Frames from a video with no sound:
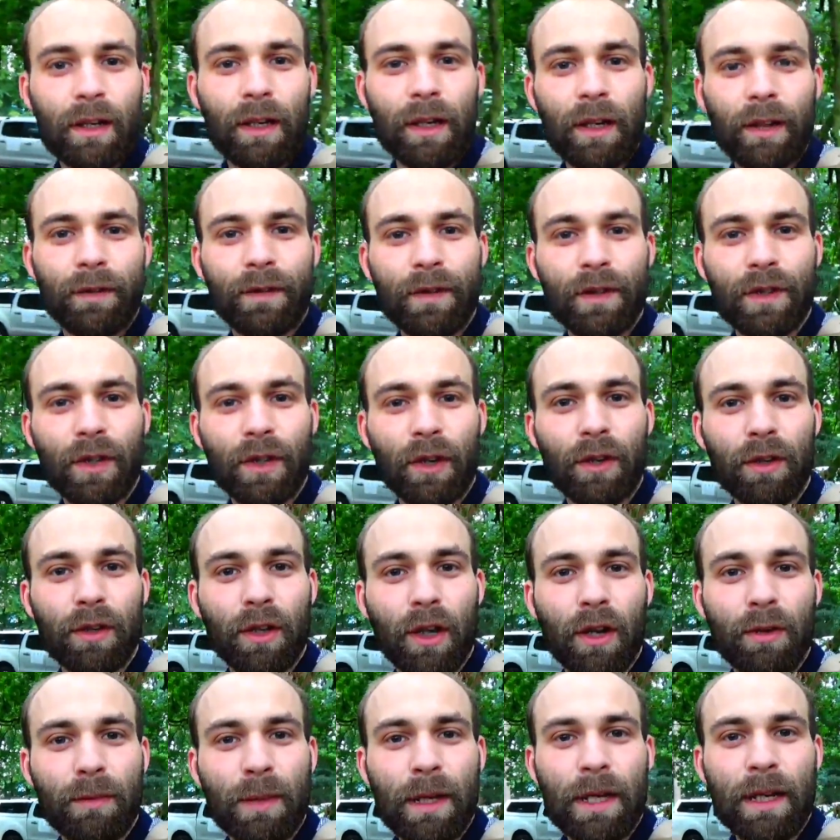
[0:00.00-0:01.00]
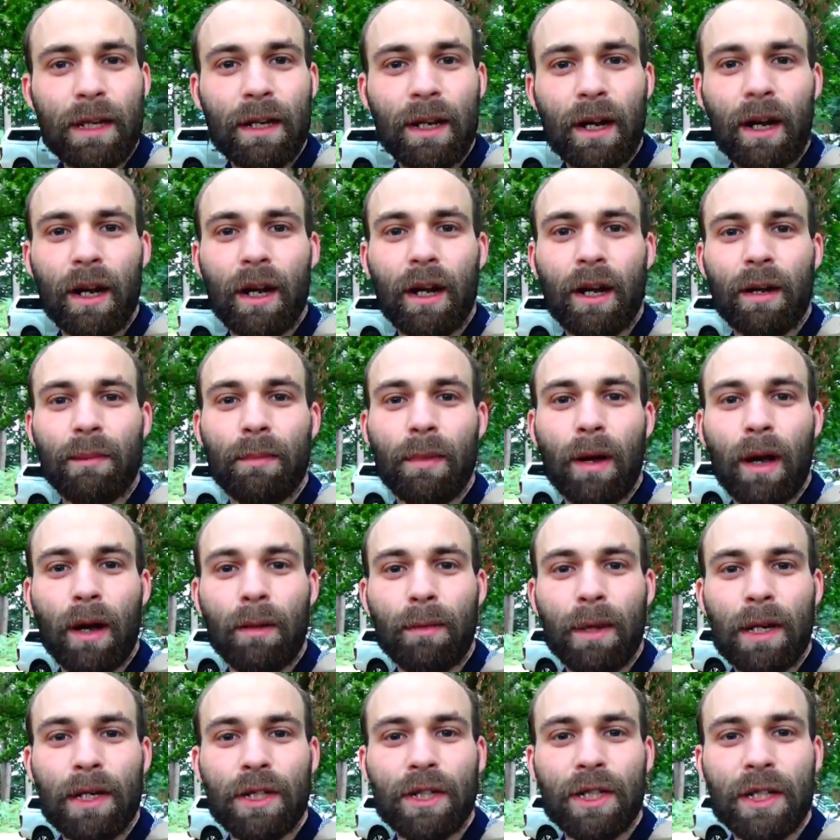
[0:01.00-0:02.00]
If you don't know me, I'm
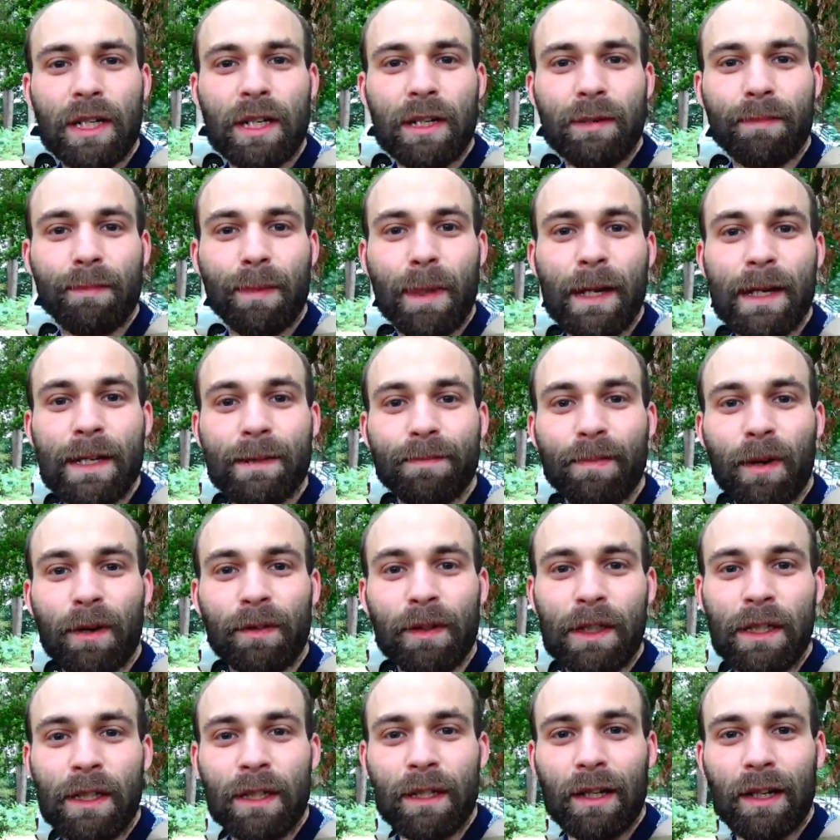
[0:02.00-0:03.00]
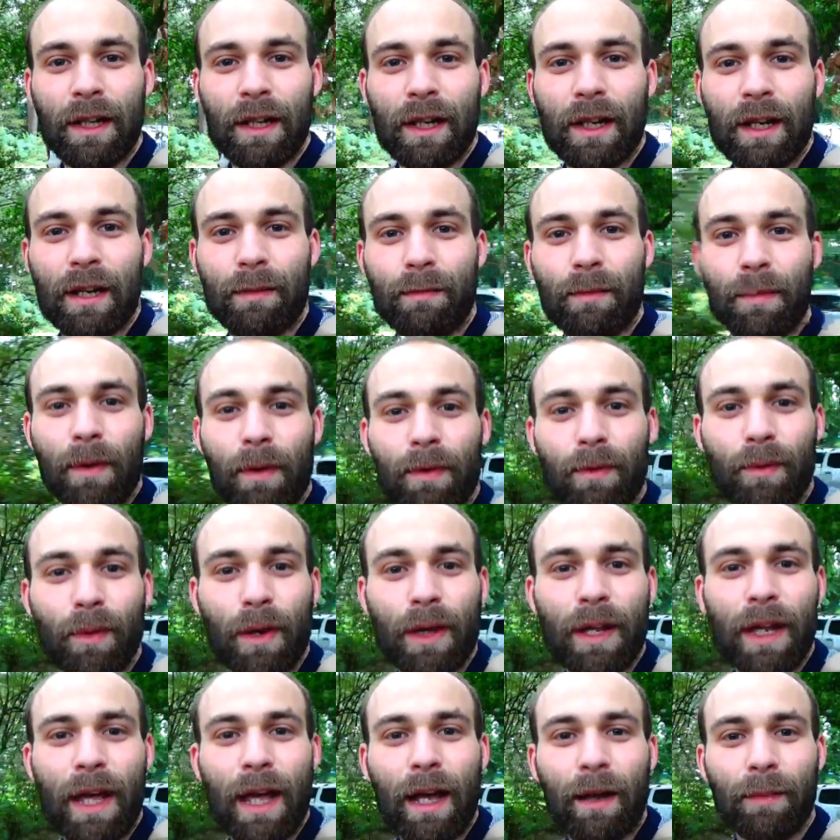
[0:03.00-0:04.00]
actually Pete's brother. I'm the
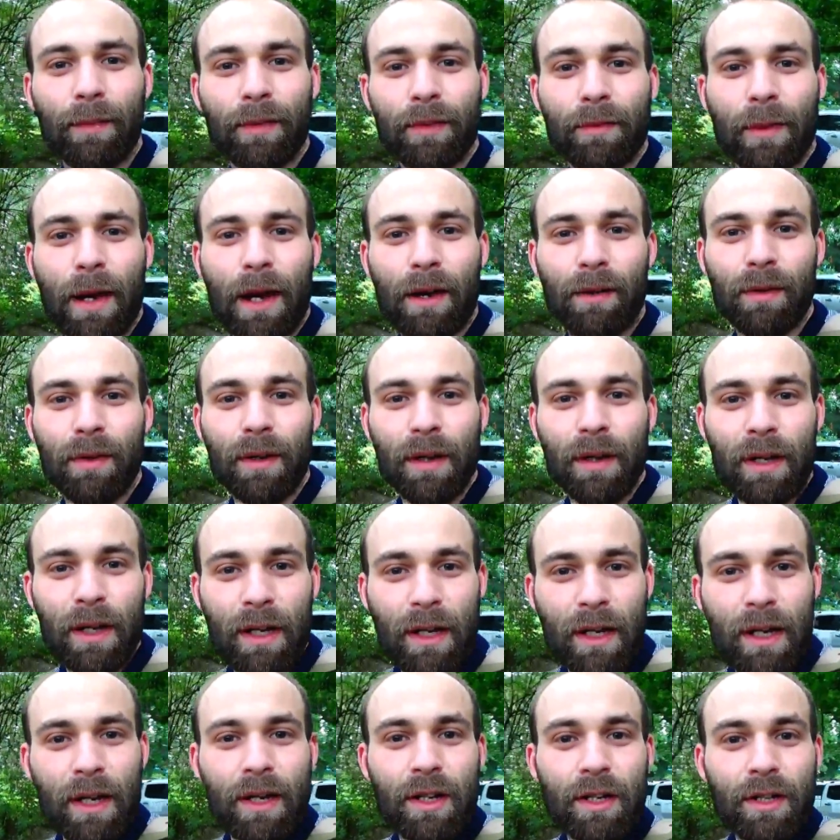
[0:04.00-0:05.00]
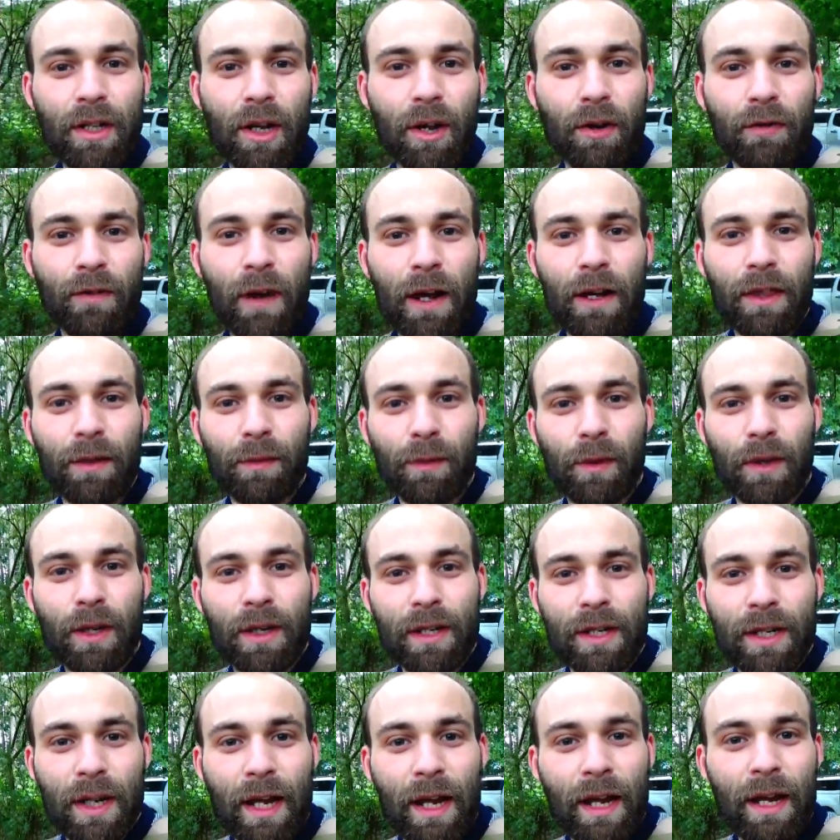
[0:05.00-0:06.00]
one that helps him out, going around the
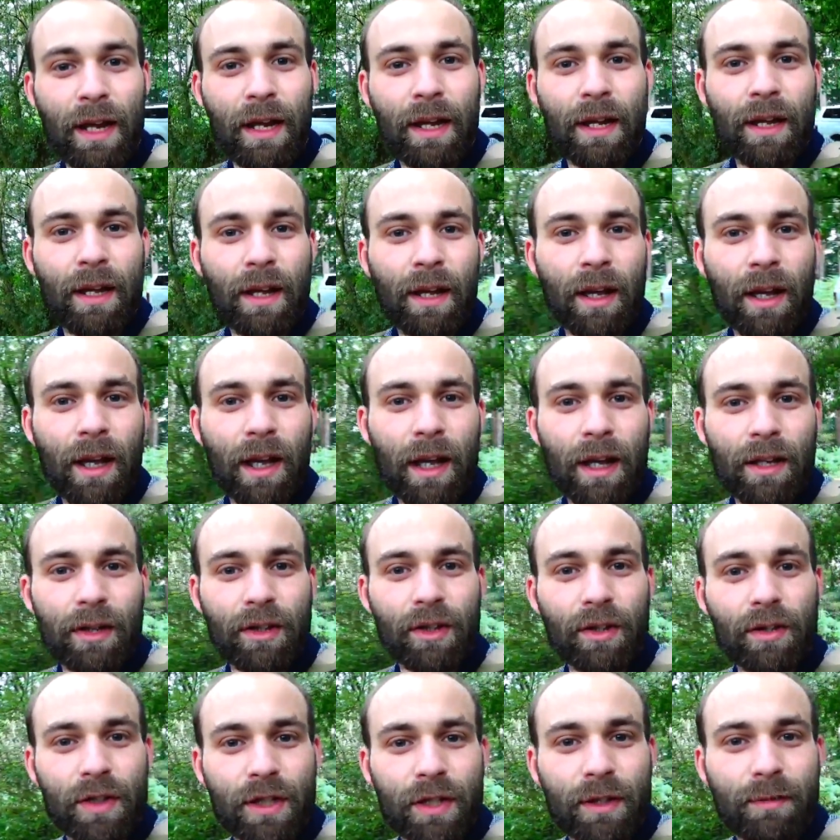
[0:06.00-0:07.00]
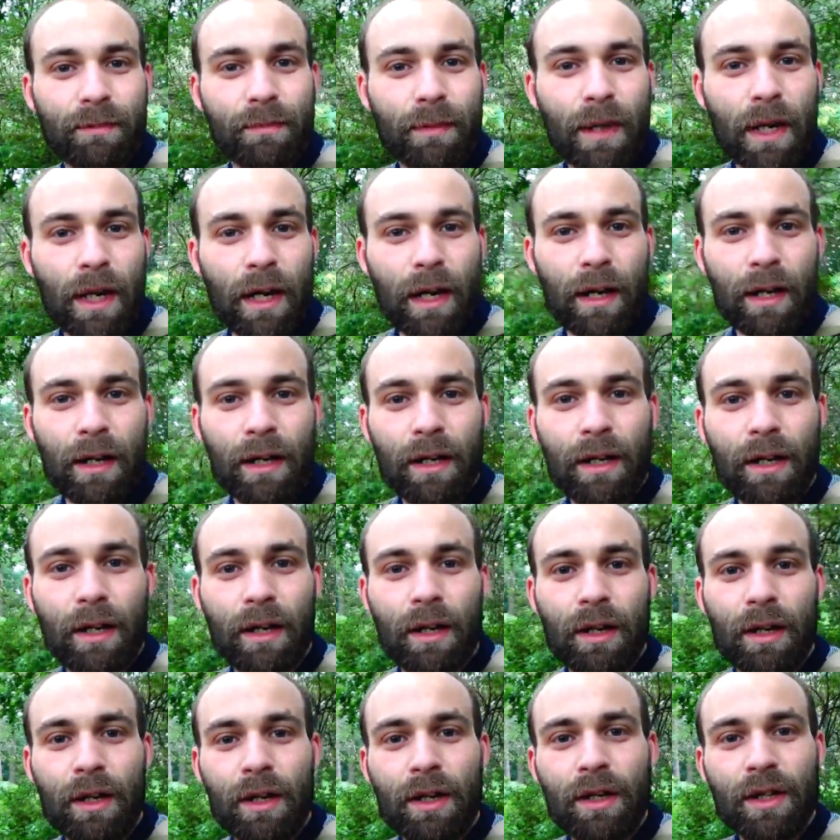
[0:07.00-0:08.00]
woods and doing some
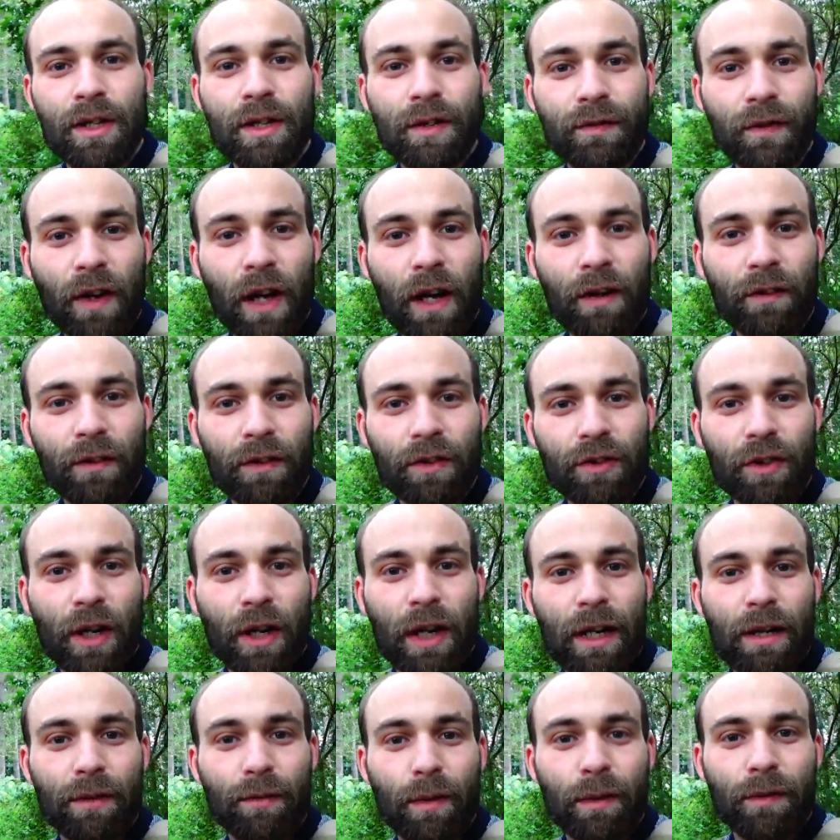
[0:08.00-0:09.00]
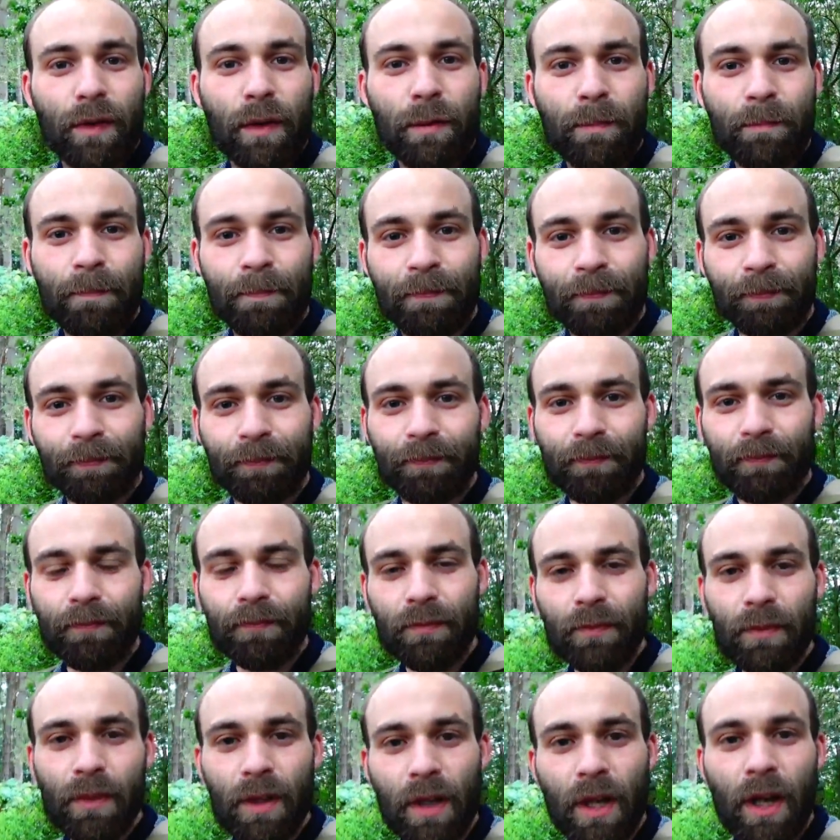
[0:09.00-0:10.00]
survival training with him.
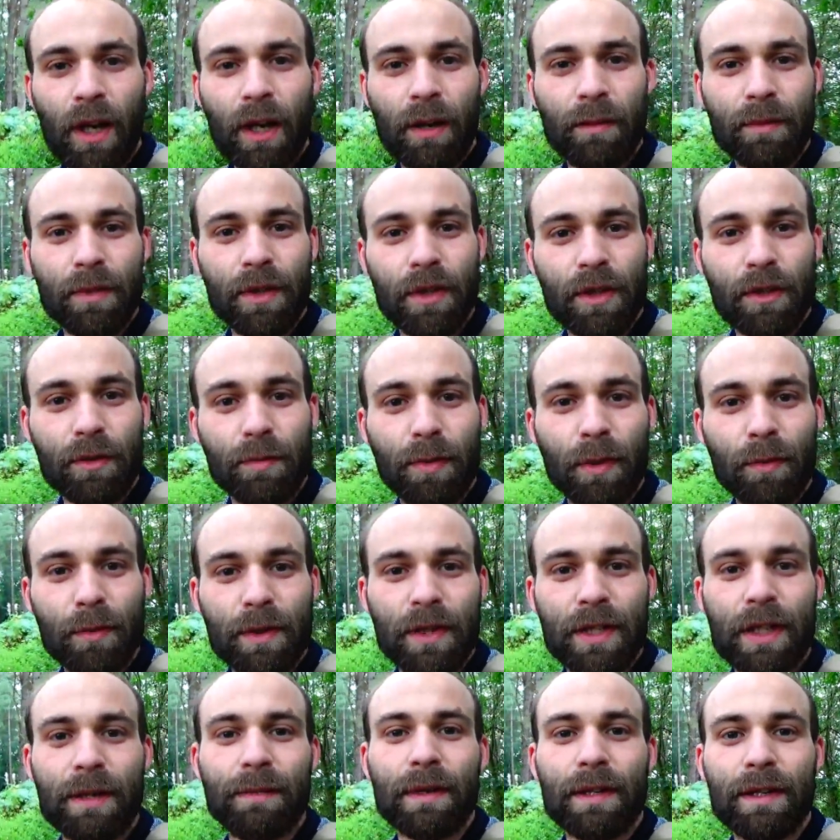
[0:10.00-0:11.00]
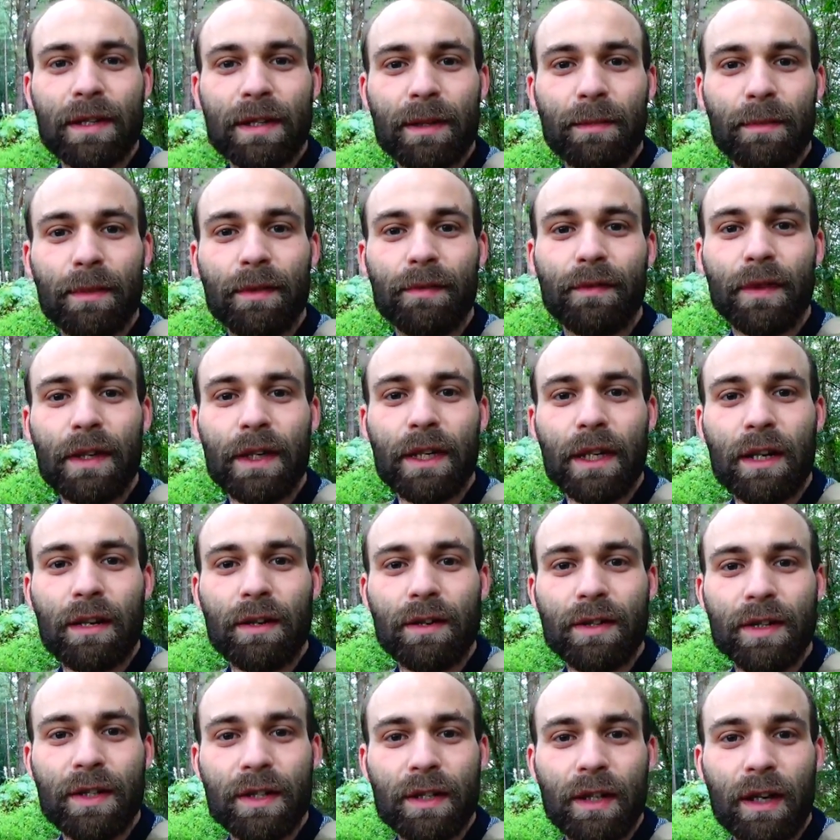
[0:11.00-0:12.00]
So you'll probably see me in some of the
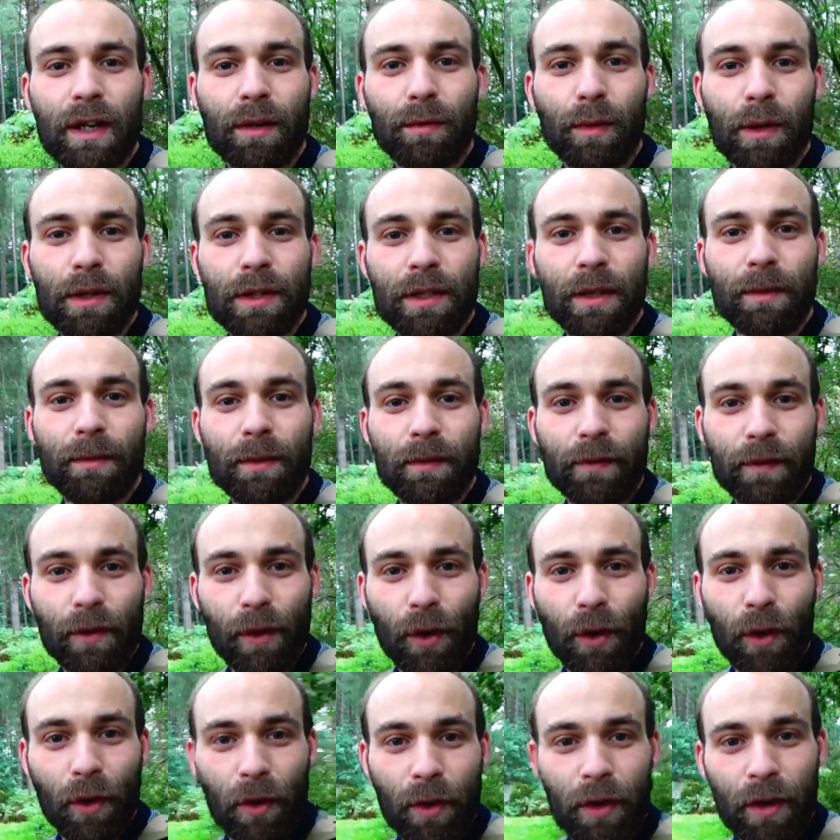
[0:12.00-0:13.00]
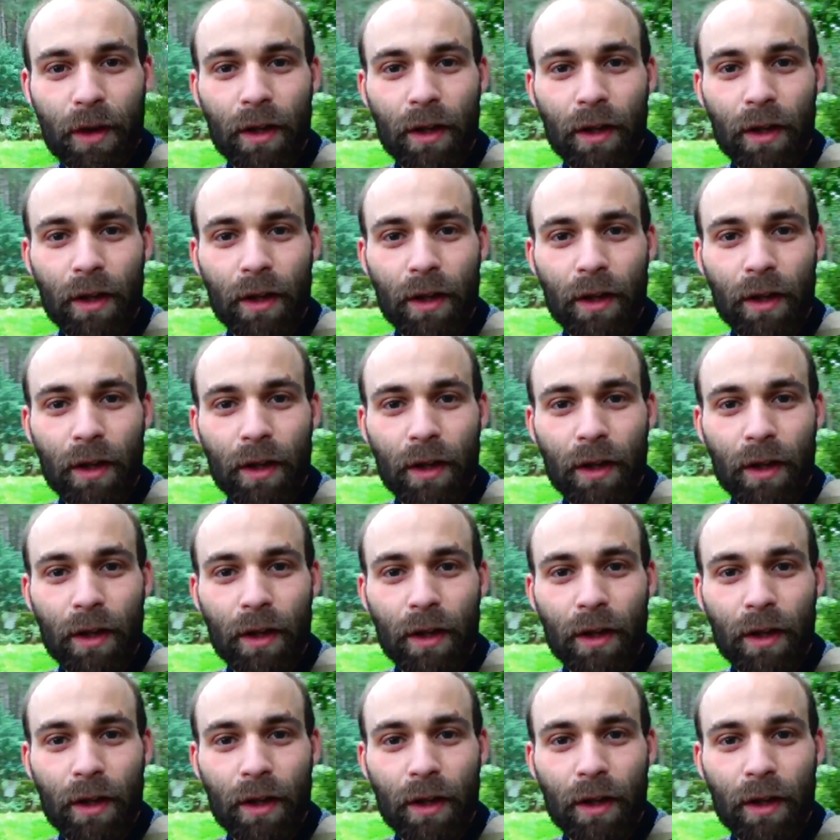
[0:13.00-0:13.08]
videos, what he's done before.